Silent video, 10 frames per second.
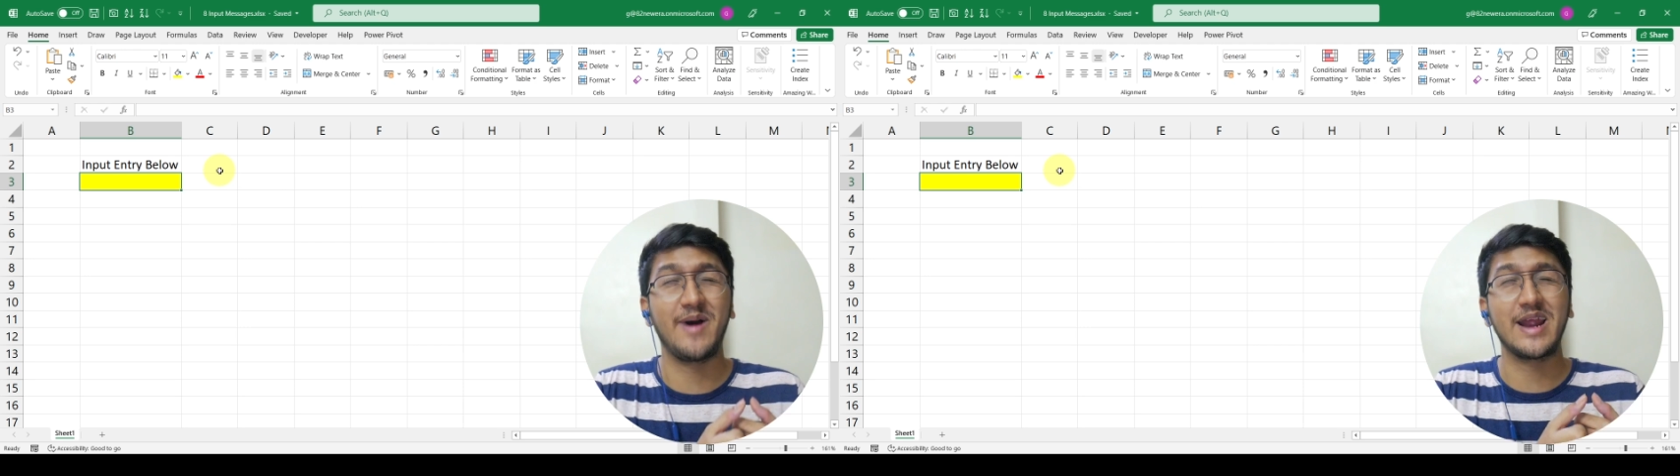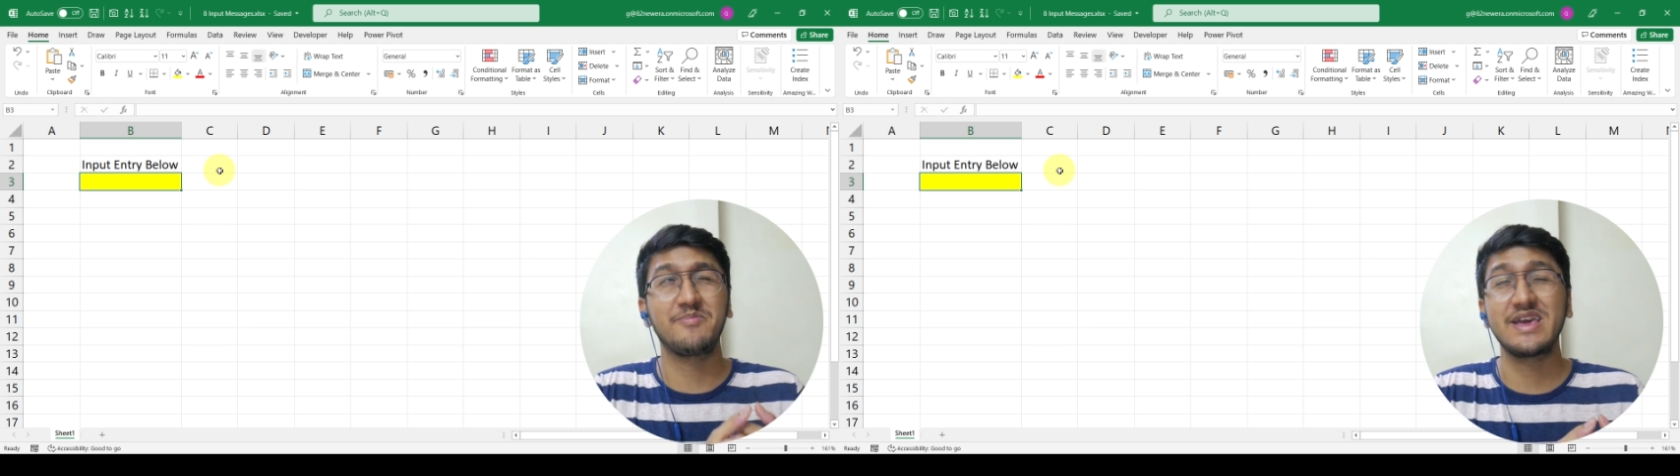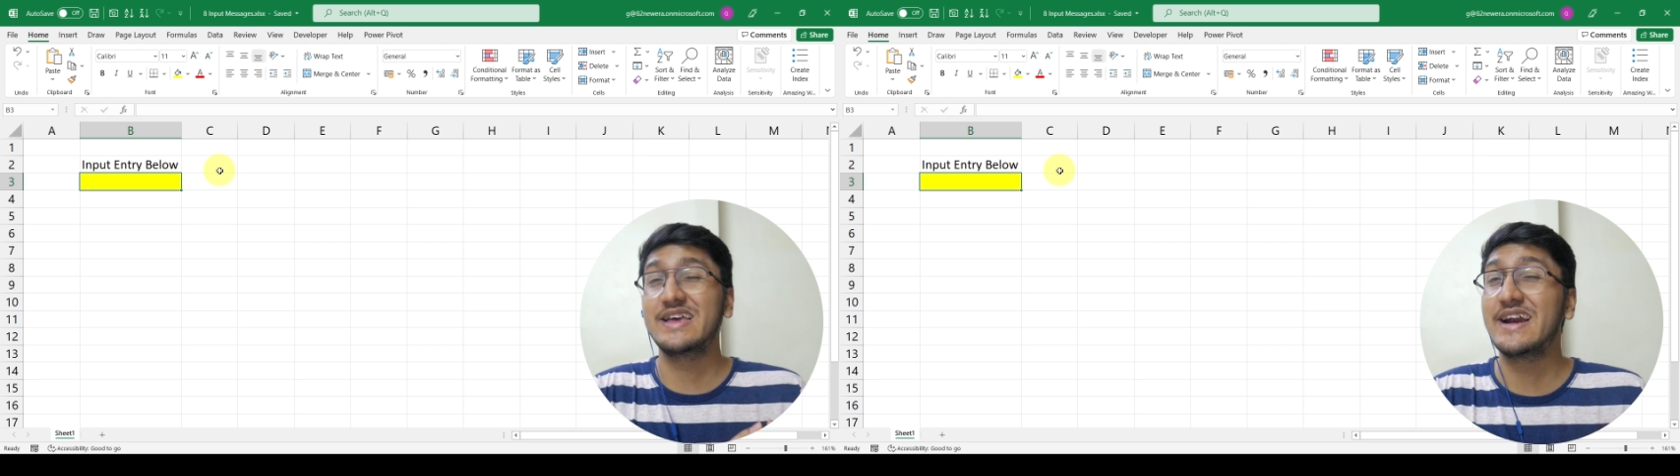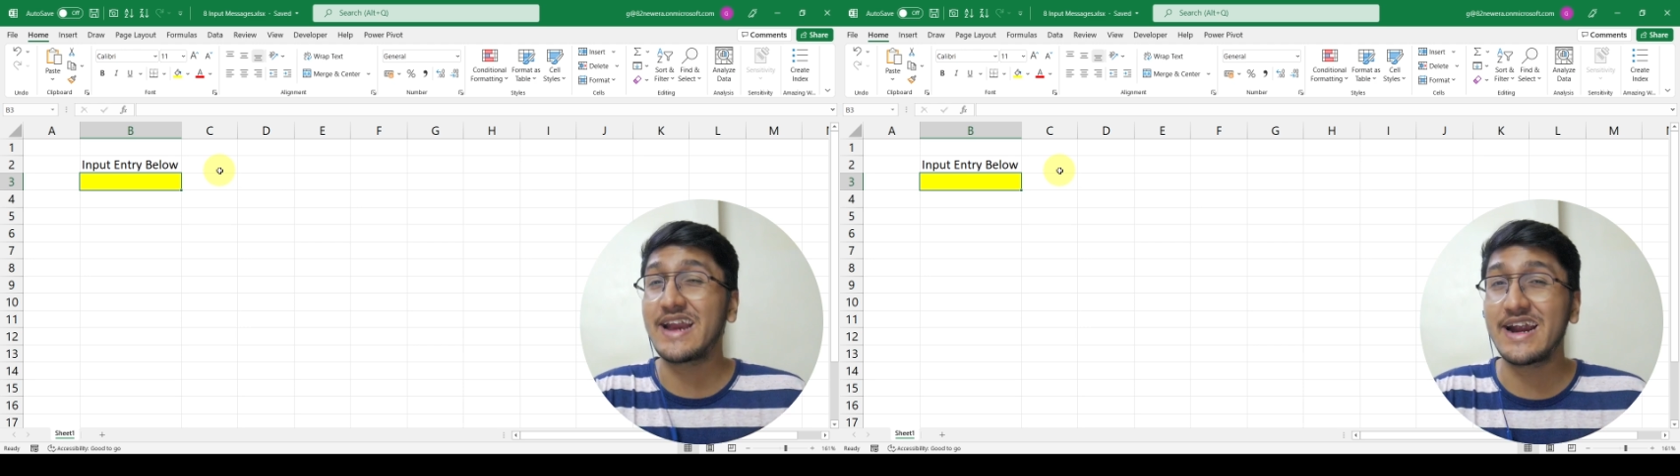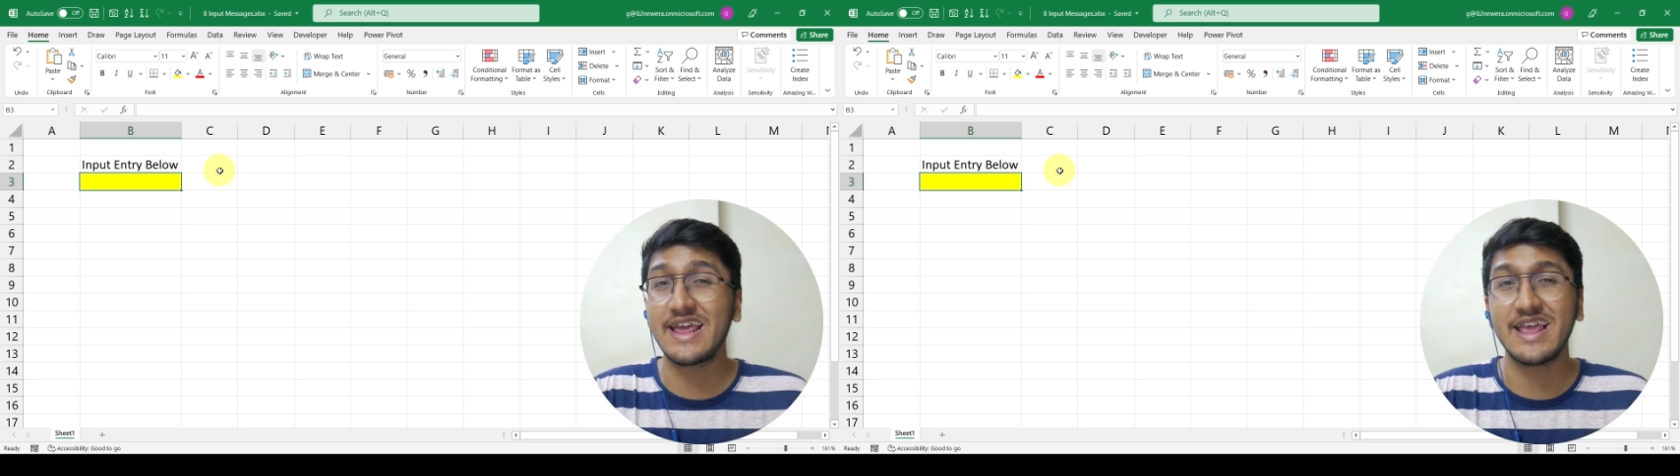might be
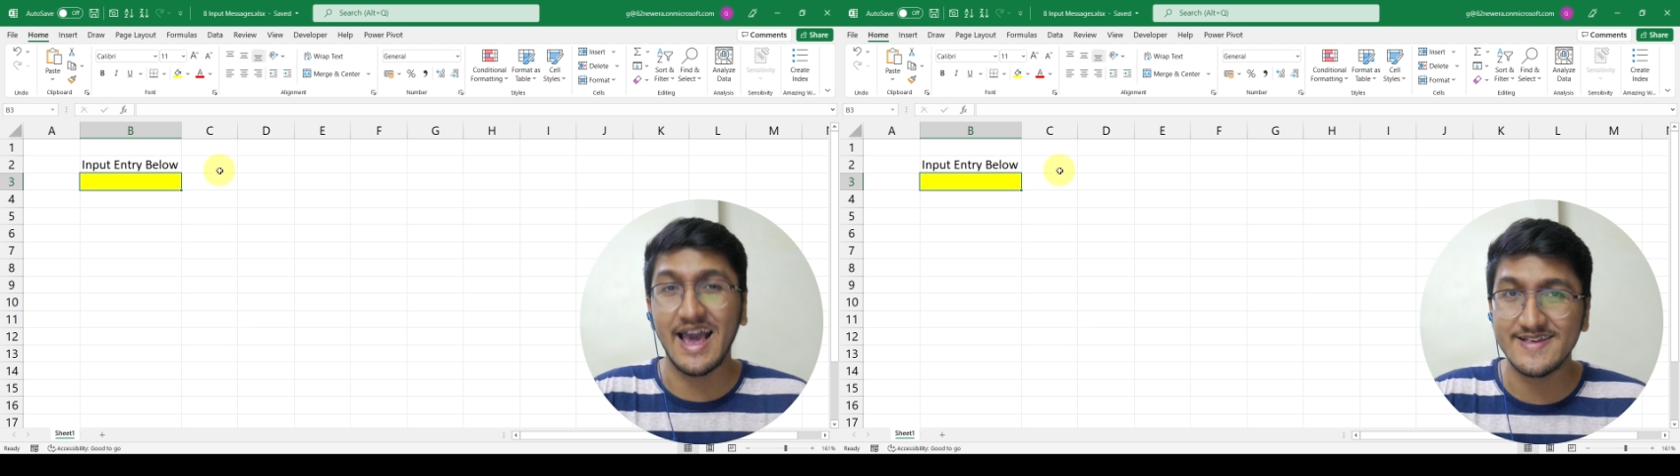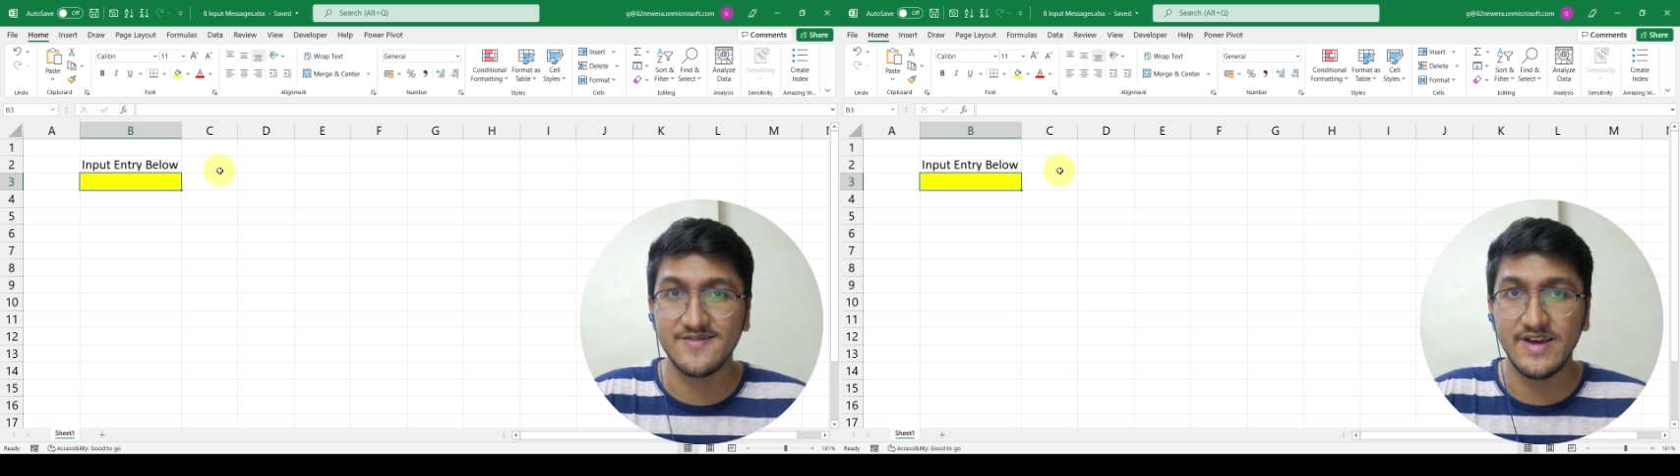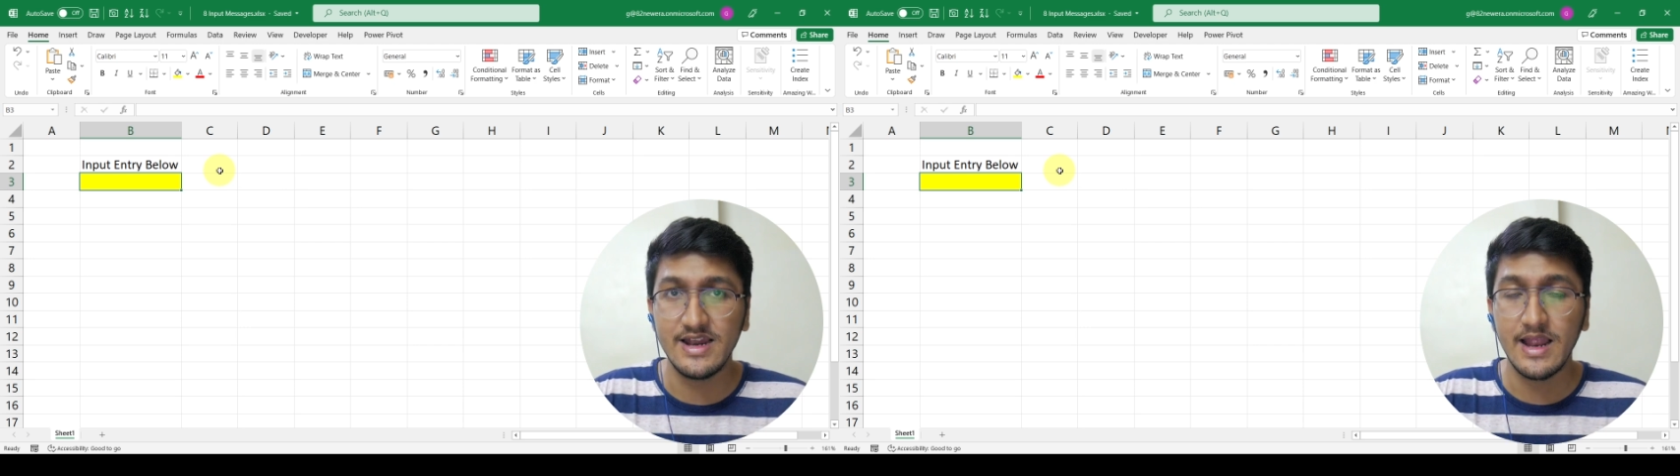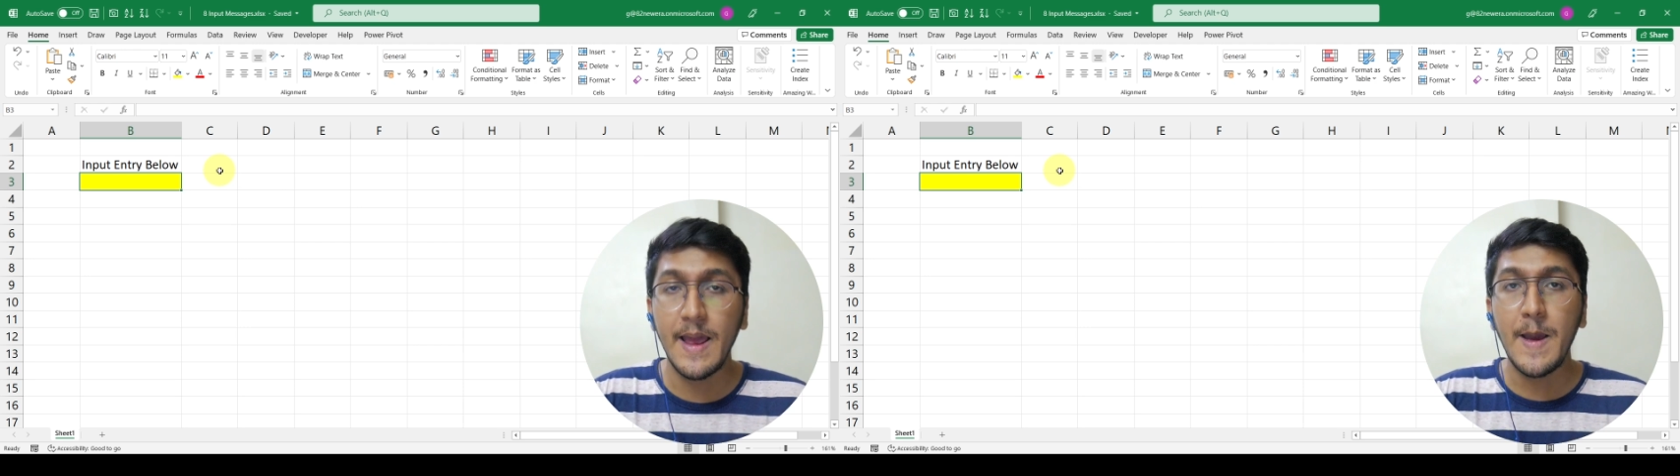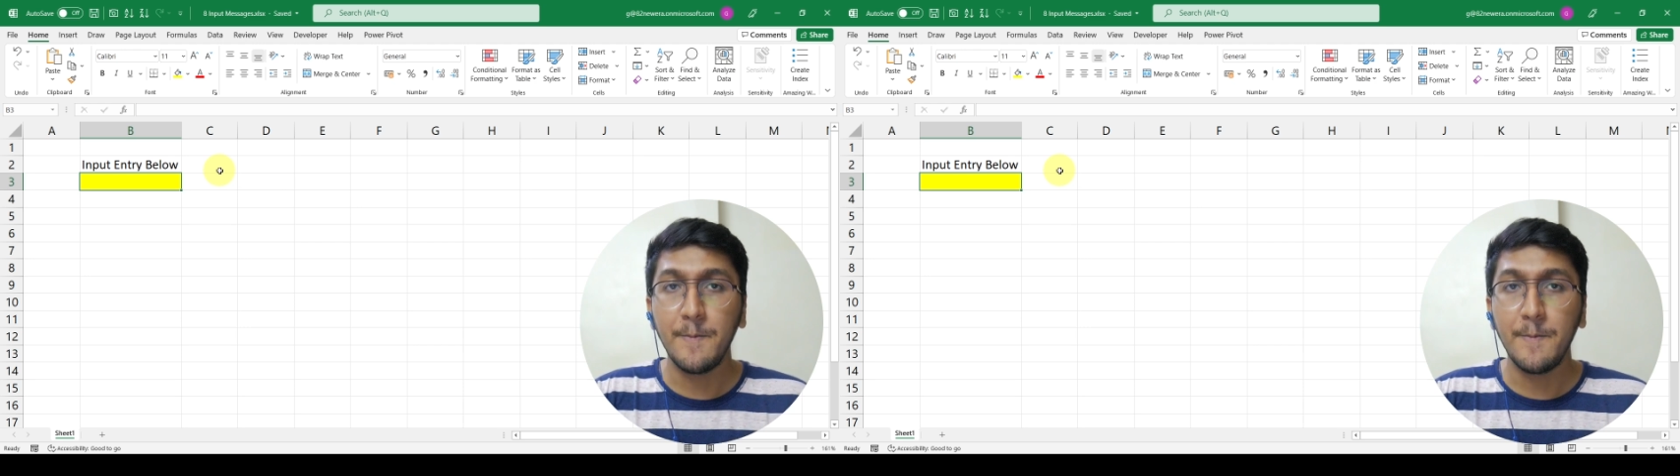irritating as well.